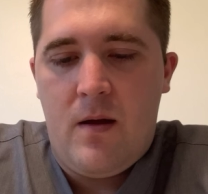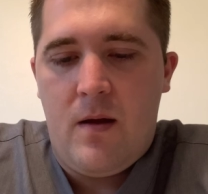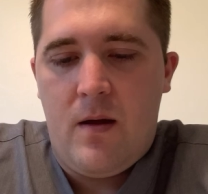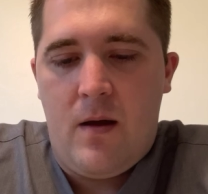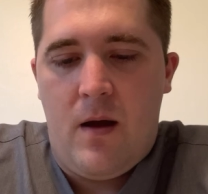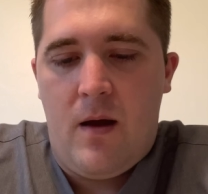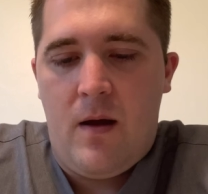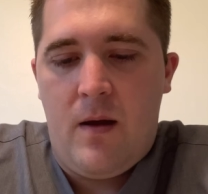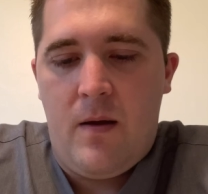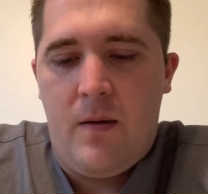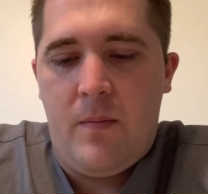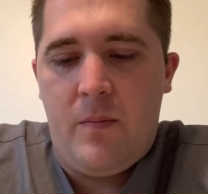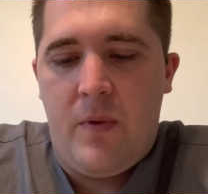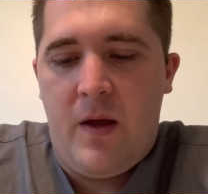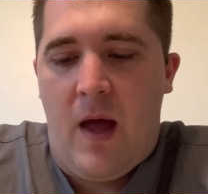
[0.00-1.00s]

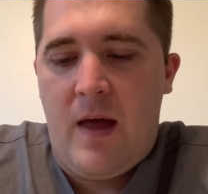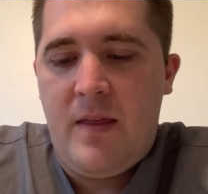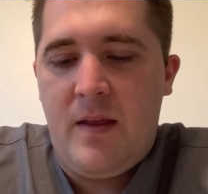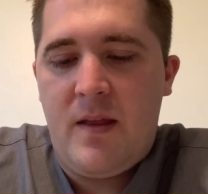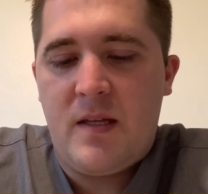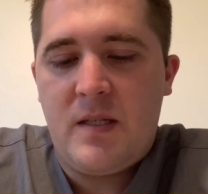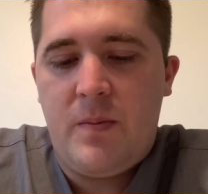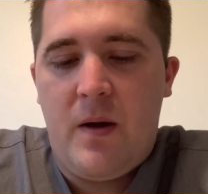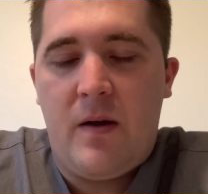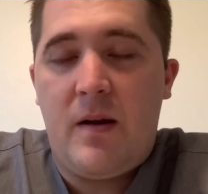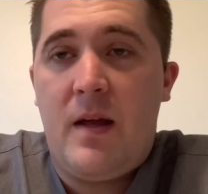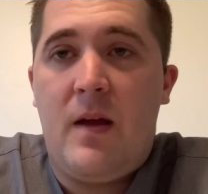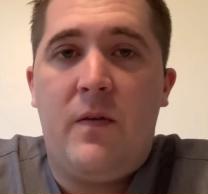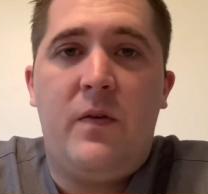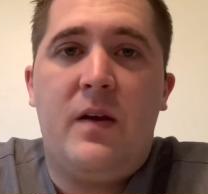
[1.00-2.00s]
But I think that's about
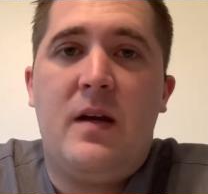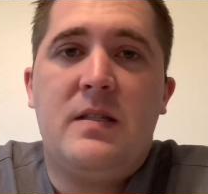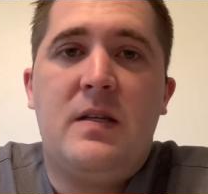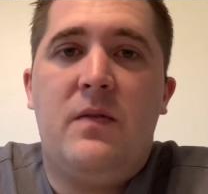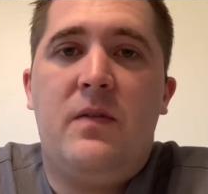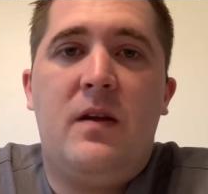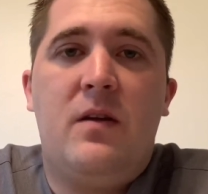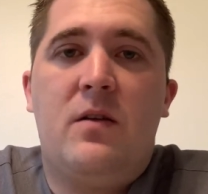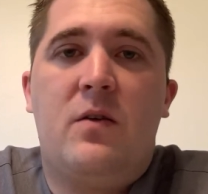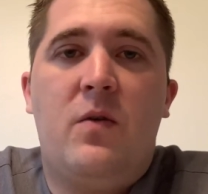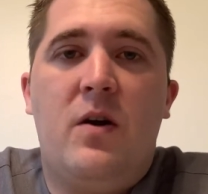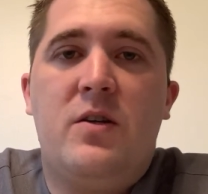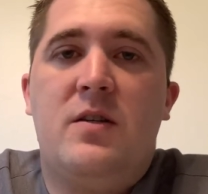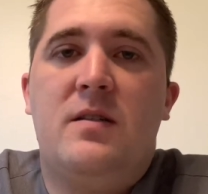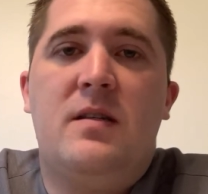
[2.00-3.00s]
it. If you guys have any other
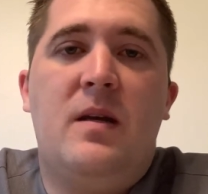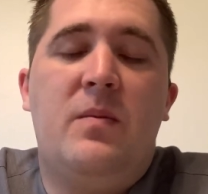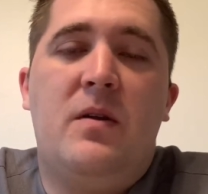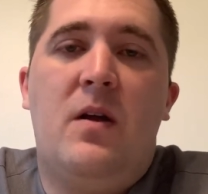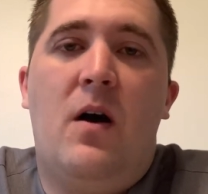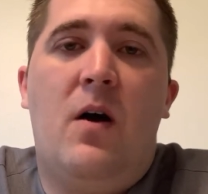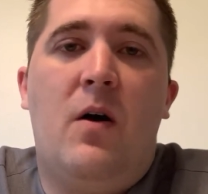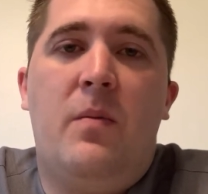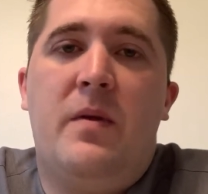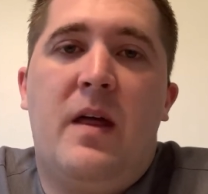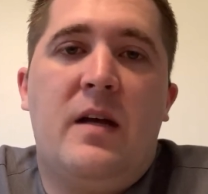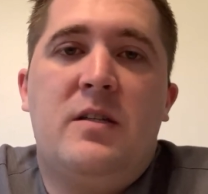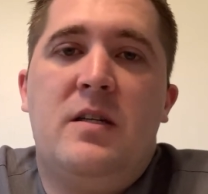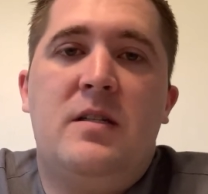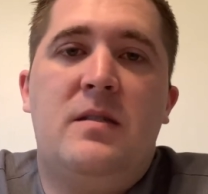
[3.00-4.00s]
questions, let me know. But
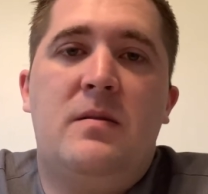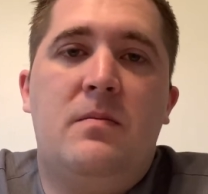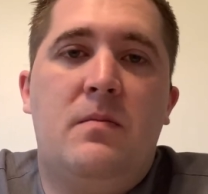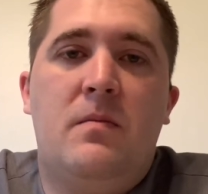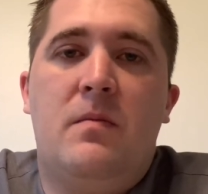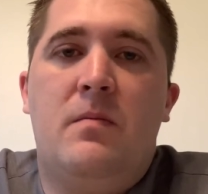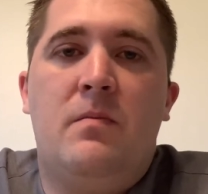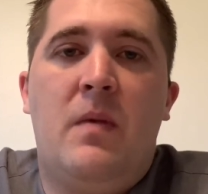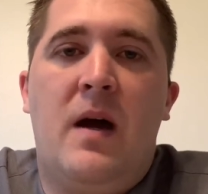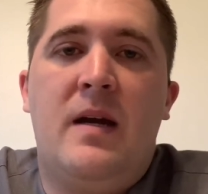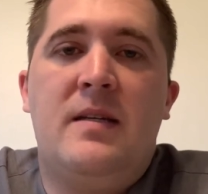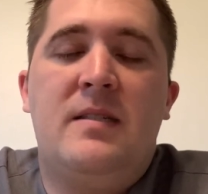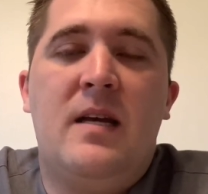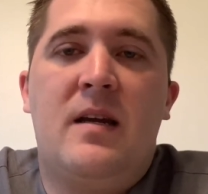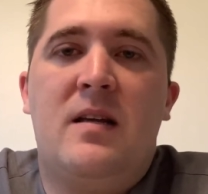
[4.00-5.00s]
that's just my
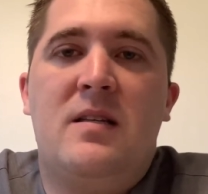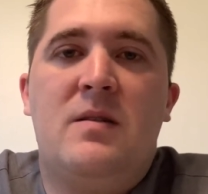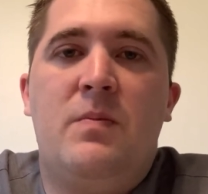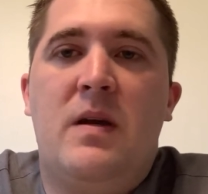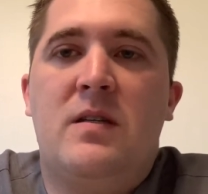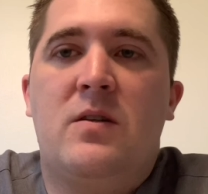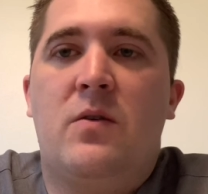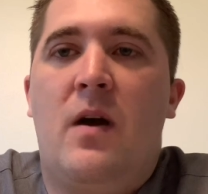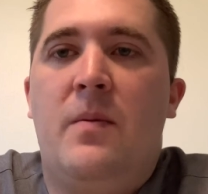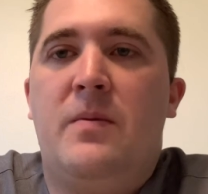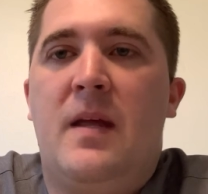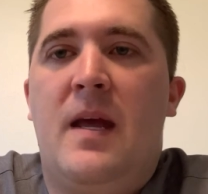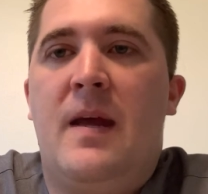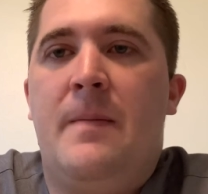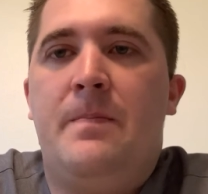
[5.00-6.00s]
second semester
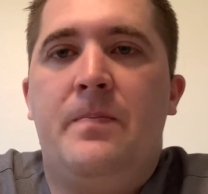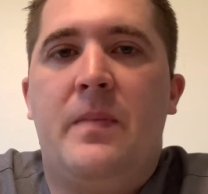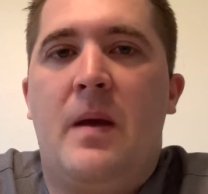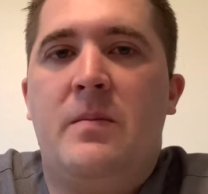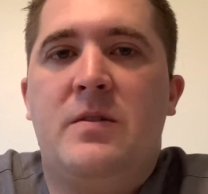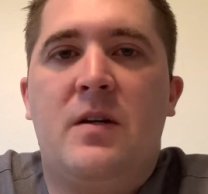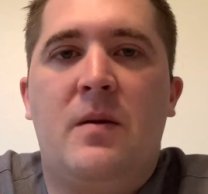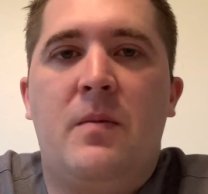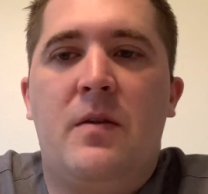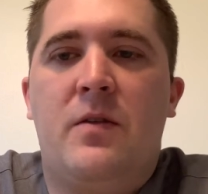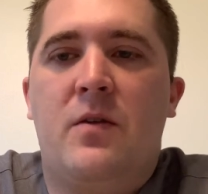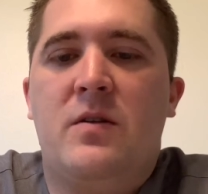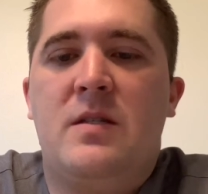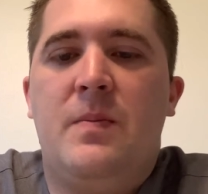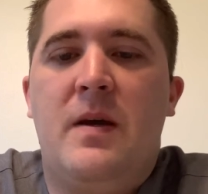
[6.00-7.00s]
update. I'm starting my
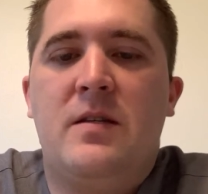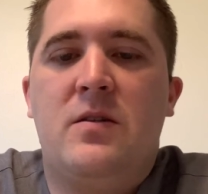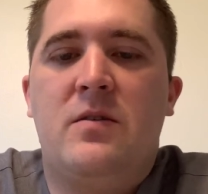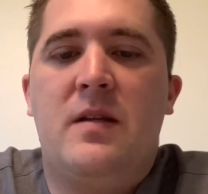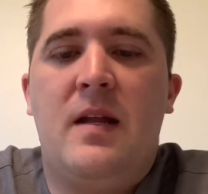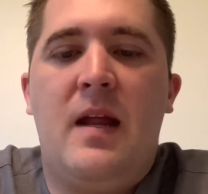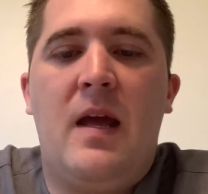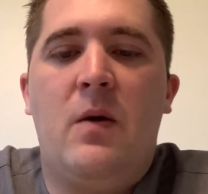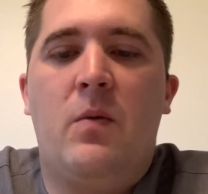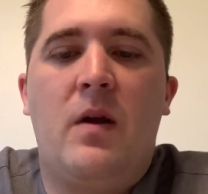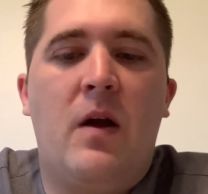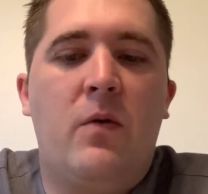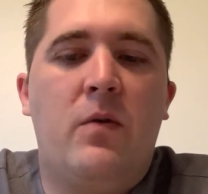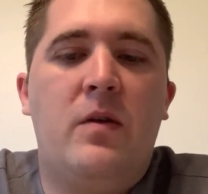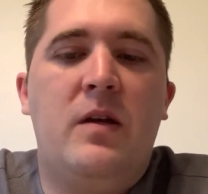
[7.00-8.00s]
third semester today. We're
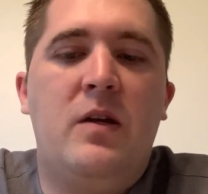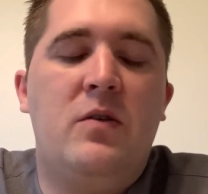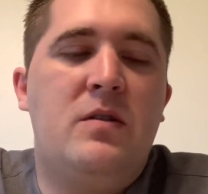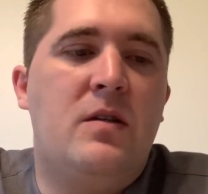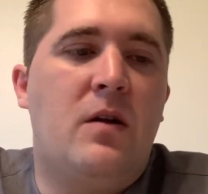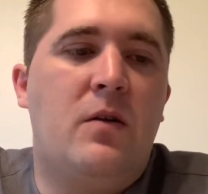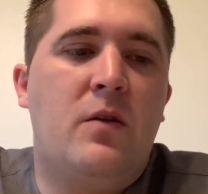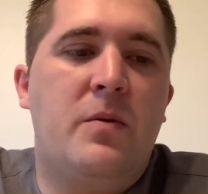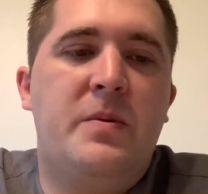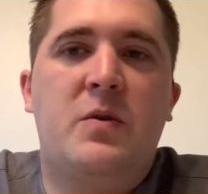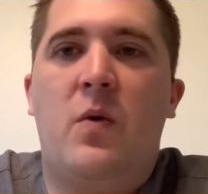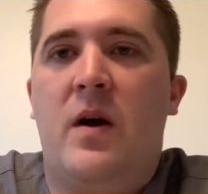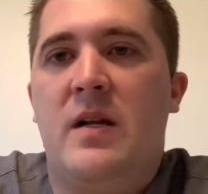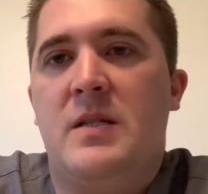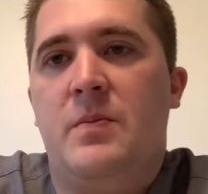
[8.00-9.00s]
not really using our loupes
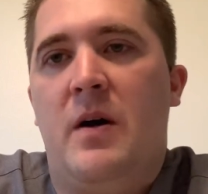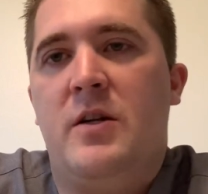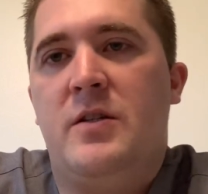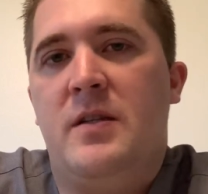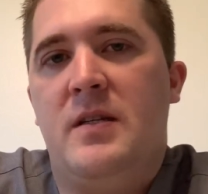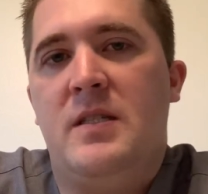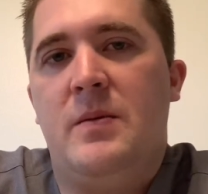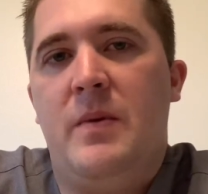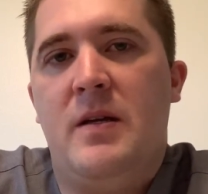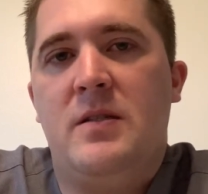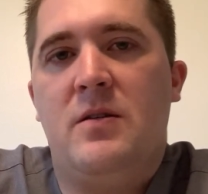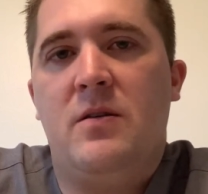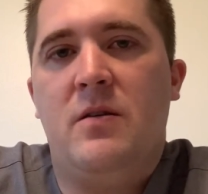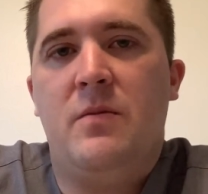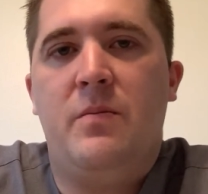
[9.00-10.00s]
quite as much this
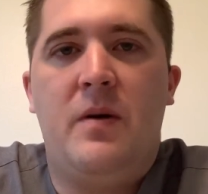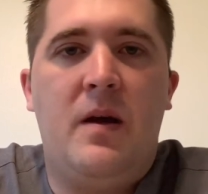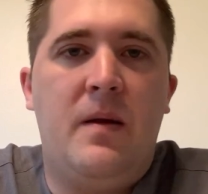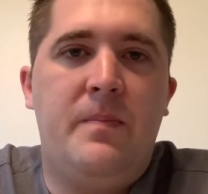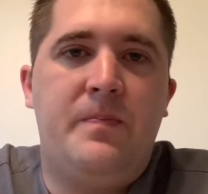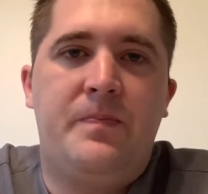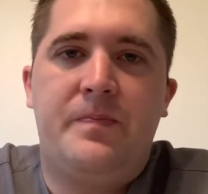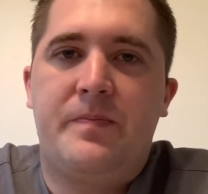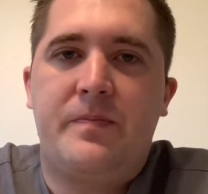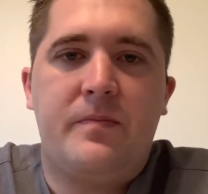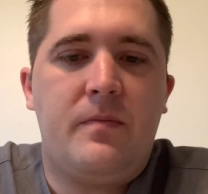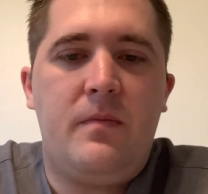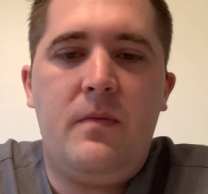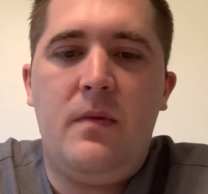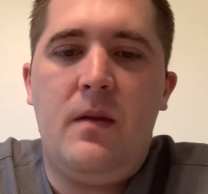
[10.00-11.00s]
semester, but
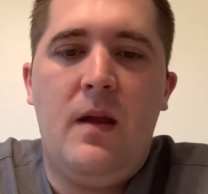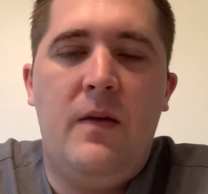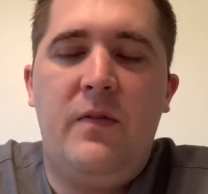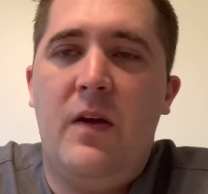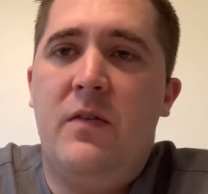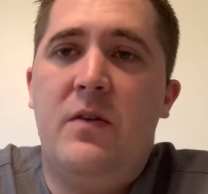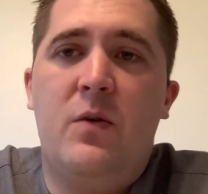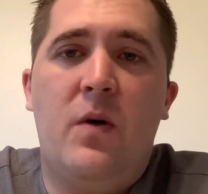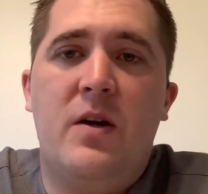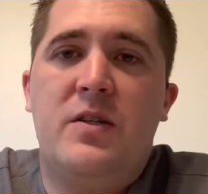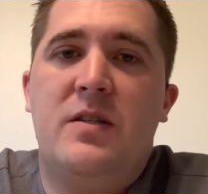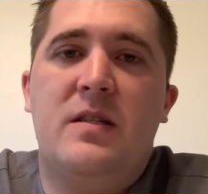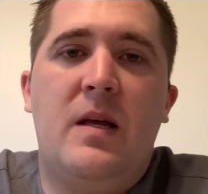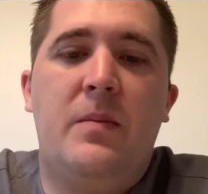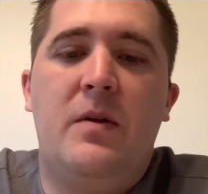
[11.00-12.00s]
if you have any
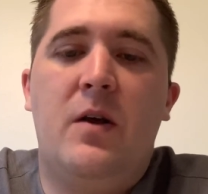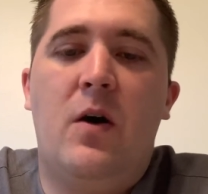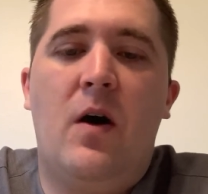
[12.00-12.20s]
questions, let me know.